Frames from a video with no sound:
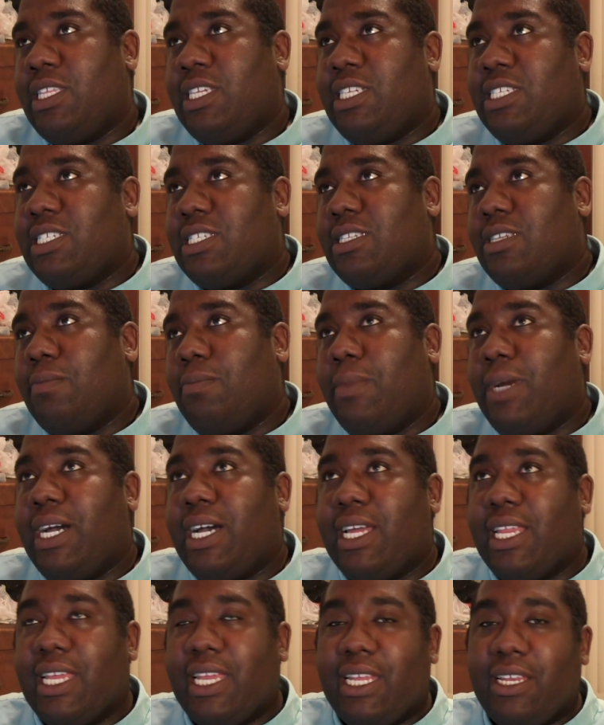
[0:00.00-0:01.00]
at least
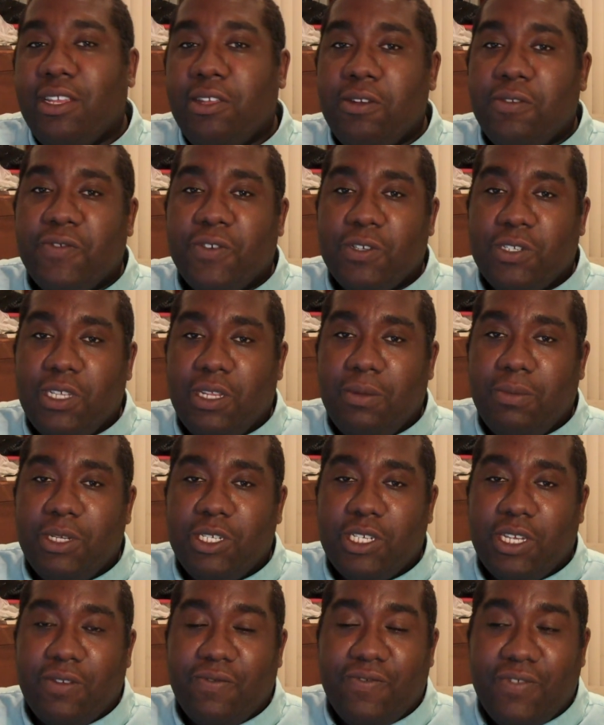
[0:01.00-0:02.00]
Mott and the University of
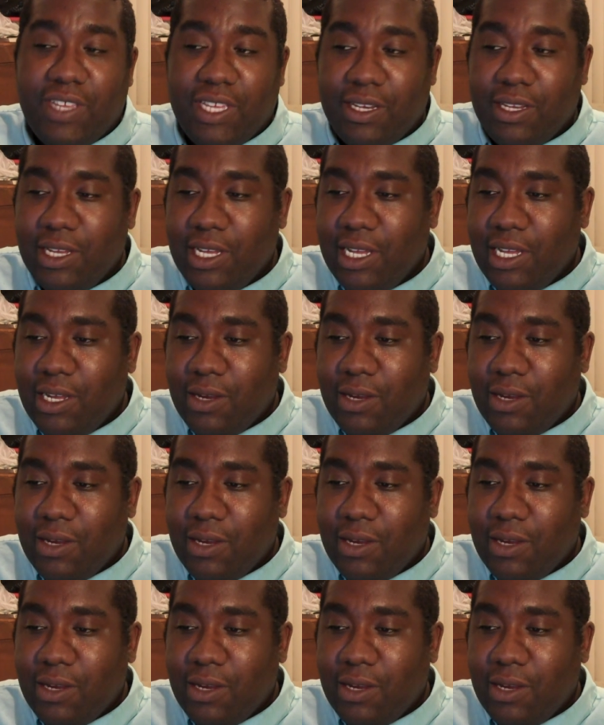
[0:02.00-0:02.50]
Michigan Flint,